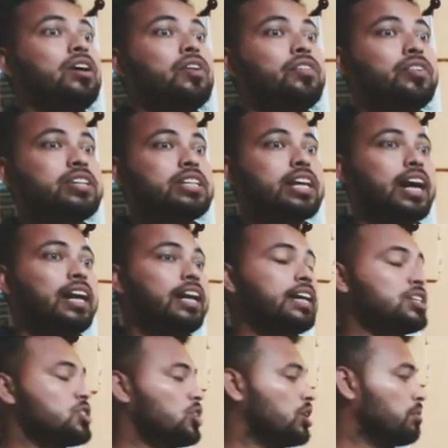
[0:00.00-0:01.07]
physical
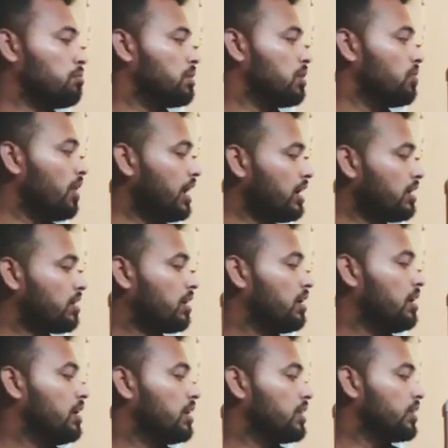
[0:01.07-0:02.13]
nature of the water.
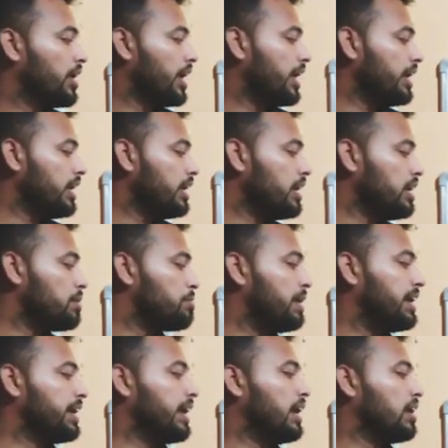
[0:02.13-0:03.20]
The any
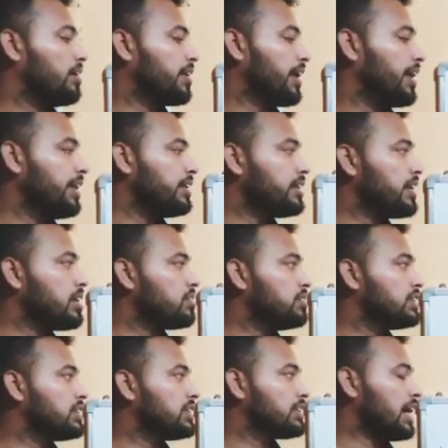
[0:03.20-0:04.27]
metal or anything
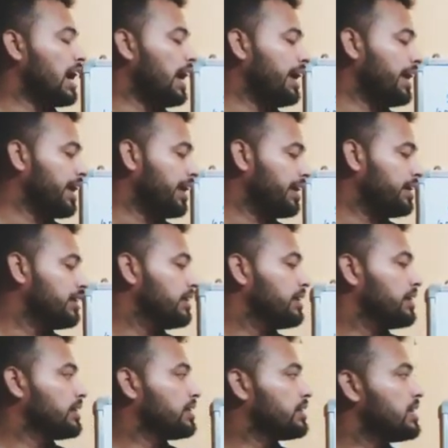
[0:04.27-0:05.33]
which is added,
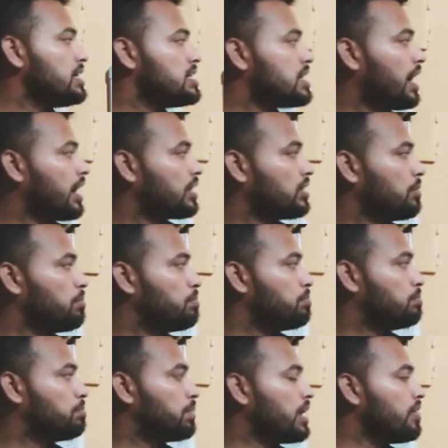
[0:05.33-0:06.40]
these are
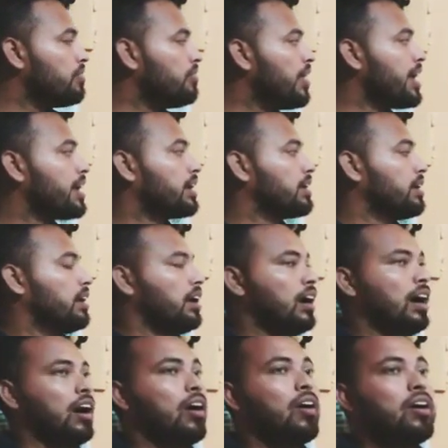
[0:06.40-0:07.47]
the effect,
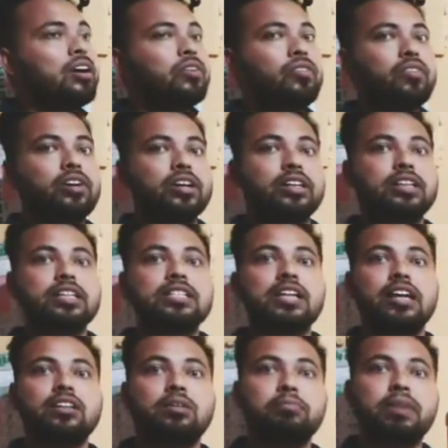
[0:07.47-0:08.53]
or these
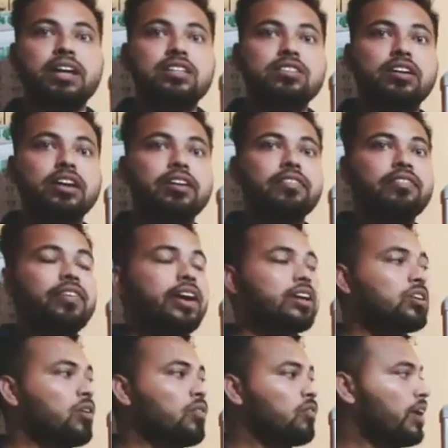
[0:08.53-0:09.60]
are the major effect
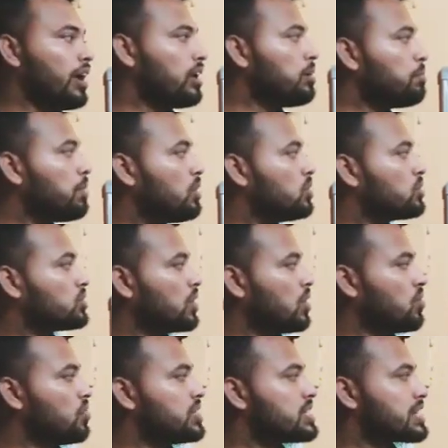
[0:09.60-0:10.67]
of water
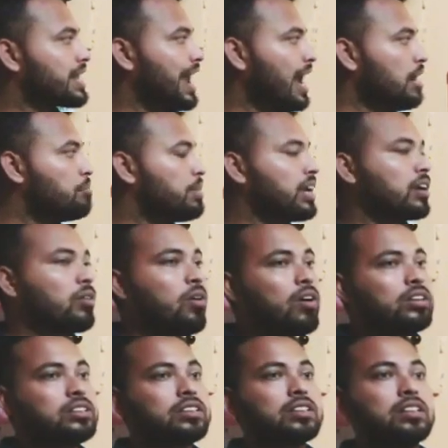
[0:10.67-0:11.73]
pollution which can be
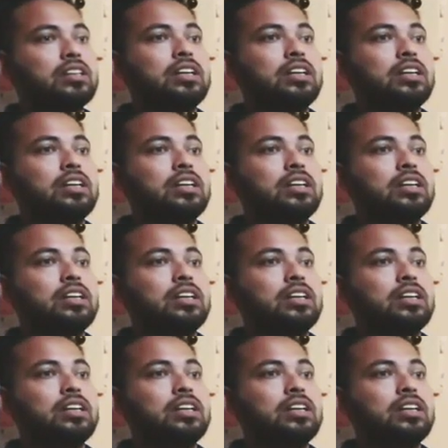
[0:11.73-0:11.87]
caused